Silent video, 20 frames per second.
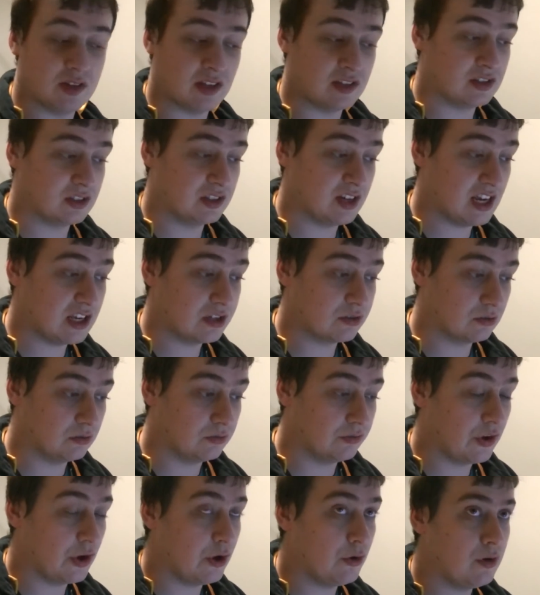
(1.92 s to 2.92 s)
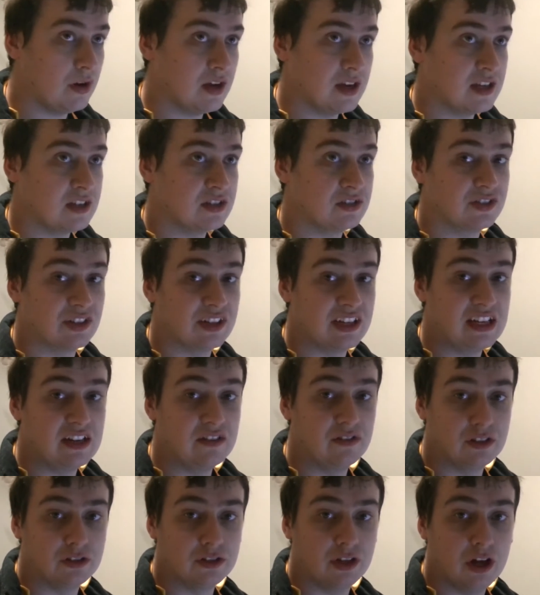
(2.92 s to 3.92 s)
and today's review is Denis
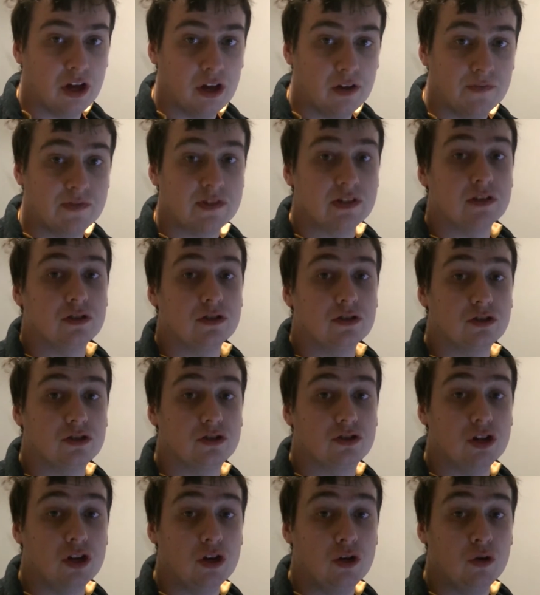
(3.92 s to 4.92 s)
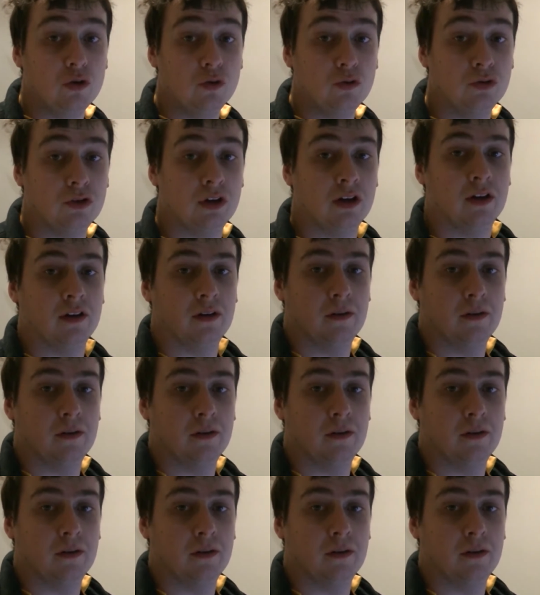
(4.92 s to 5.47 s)
Villeneuve's Dune.